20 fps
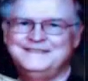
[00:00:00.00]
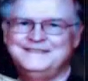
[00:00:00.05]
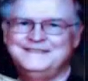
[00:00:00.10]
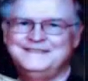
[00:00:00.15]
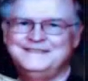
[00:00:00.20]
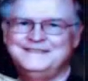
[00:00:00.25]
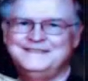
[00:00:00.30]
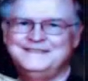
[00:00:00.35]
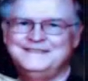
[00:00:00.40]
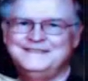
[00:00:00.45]

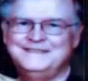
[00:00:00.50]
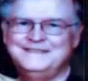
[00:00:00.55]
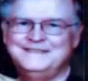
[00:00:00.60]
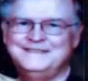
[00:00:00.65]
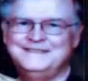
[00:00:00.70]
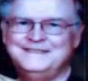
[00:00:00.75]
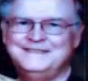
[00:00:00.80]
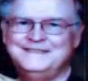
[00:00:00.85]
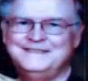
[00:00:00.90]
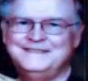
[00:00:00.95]

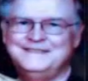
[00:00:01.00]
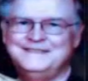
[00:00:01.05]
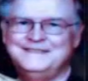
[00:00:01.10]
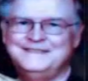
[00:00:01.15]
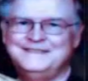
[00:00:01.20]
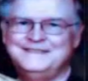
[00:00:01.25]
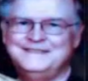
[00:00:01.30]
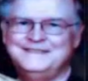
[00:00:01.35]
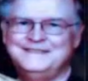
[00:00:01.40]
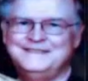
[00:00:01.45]

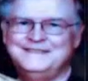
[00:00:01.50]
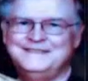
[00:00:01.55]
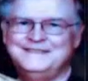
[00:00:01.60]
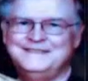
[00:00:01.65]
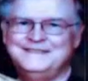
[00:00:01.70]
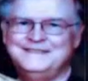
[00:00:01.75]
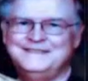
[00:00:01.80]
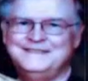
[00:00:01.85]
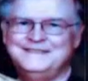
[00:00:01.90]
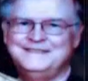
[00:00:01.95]

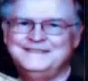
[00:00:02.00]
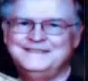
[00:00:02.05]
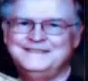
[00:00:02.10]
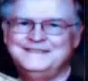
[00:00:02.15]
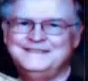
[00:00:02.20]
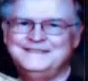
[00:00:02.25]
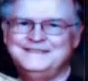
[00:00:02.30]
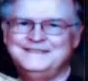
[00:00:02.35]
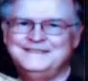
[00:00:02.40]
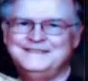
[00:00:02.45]

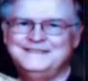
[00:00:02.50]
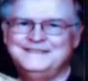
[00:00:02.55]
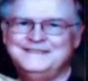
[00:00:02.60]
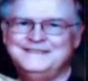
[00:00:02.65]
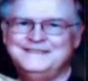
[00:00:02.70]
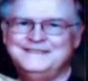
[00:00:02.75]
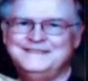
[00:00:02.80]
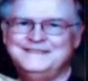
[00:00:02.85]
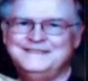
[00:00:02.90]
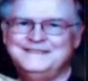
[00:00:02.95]

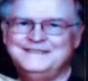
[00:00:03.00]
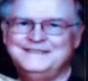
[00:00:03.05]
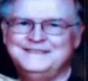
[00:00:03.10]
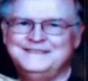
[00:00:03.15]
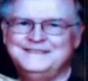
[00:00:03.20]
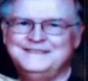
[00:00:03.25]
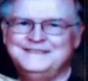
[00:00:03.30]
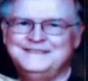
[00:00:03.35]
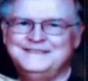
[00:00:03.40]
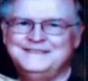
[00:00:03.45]

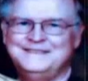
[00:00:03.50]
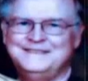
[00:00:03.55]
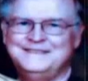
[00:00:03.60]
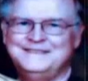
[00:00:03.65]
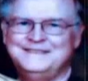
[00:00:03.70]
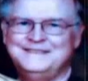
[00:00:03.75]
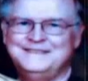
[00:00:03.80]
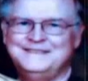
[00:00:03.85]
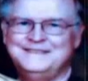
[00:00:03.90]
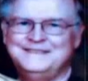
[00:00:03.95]

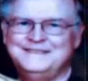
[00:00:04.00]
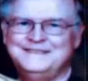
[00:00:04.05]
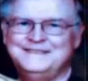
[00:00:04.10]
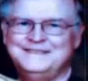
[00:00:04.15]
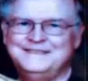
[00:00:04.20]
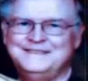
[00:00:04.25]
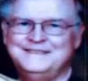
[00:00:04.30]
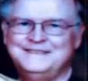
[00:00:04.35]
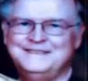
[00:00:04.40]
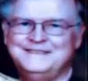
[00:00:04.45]

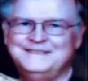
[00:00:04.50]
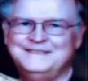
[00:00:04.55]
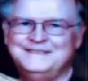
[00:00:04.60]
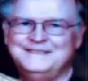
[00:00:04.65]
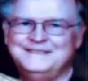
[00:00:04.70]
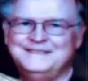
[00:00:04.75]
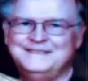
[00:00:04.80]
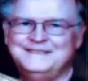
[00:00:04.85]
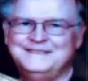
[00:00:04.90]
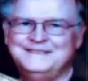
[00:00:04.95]

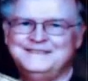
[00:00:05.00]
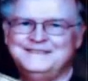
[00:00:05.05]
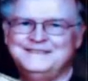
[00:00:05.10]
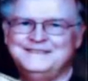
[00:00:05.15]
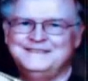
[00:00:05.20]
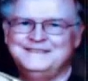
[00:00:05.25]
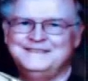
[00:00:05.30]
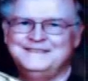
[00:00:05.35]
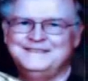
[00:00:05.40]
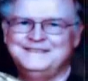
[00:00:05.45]

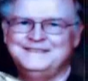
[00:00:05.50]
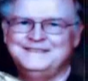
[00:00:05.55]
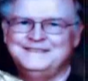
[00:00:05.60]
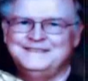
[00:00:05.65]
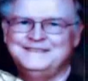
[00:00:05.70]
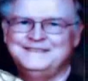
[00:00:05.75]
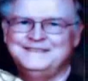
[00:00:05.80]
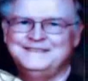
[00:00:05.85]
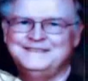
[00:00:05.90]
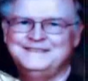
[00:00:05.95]

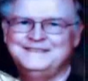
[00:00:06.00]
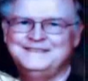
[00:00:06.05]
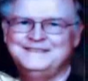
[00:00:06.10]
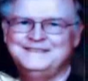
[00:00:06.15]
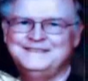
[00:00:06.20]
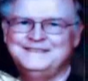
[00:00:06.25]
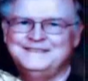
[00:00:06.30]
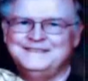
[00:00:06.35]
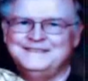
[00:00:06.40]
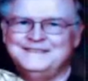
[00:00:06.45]

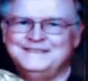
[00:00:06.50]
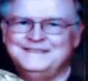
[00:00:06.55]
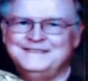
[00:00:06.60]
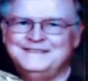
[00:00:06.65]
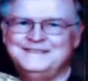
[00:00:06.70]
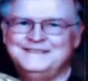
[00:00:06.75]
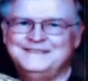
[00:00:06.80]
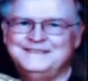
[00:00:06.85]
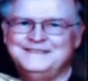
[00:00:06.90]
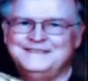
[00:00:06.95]

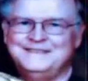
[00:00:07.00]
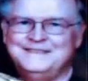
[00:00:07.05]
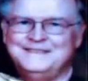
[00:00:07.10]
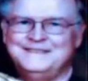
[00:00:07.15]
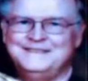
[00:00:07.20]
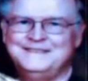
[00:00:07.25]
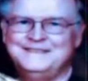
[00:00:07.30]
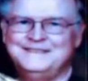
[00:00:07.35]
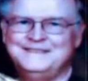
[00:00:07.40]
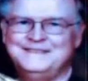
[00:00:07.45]

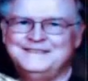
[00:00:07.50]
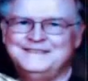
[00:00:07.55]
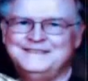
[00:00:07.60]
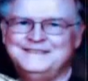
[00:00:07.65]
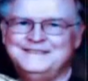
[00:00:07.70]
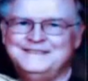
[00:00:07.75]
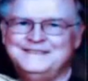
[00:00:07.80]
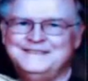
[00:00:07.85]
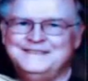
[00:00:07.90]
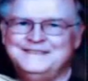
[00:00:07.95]
(silent)